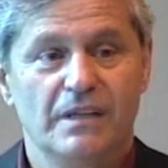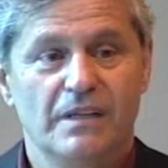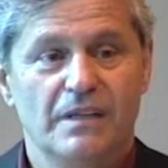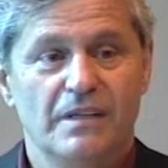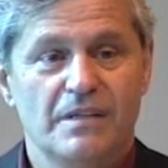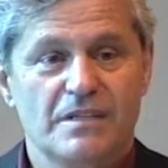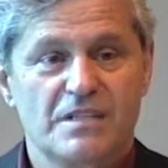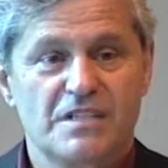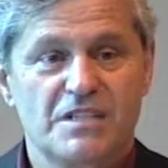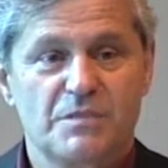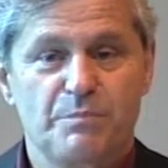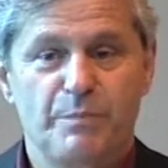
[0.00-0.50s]

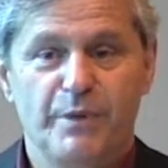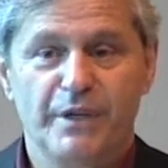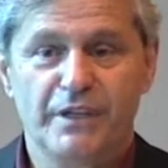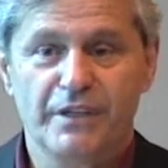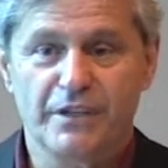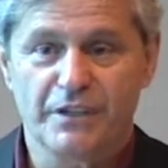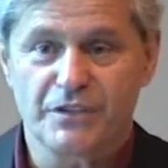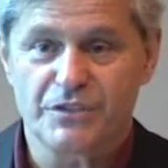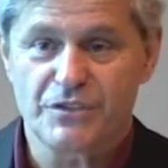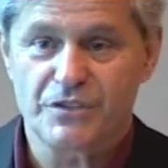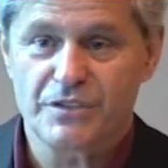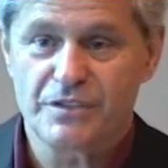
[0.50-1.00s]

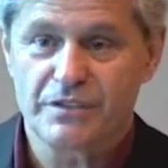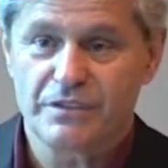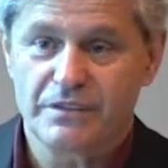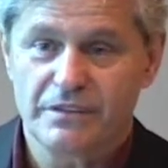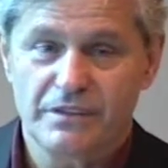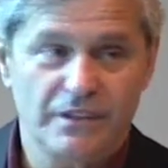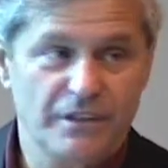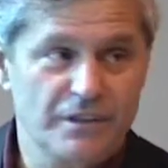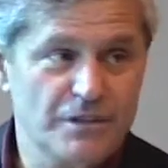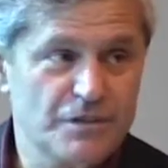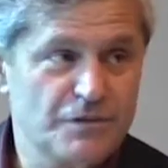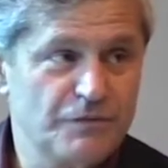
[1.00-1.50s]
Spinach
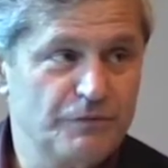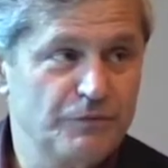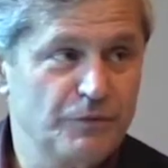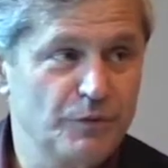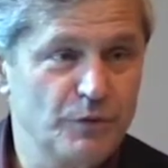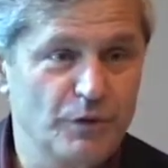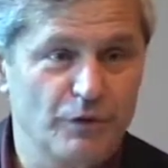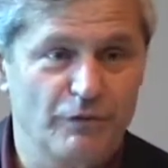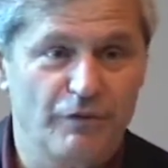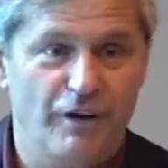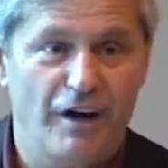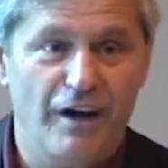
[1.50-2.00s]
is
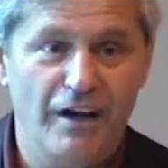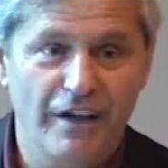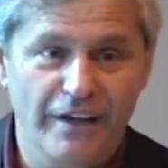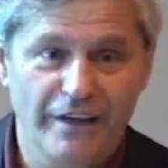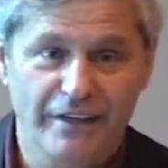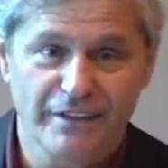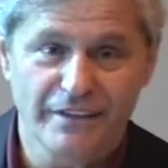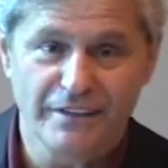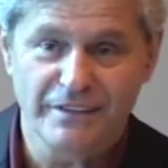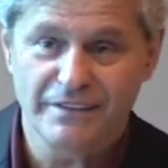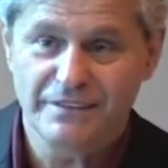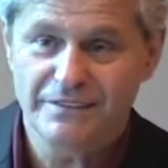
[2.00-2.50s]
full of
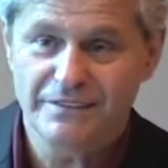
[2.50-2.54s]
iron.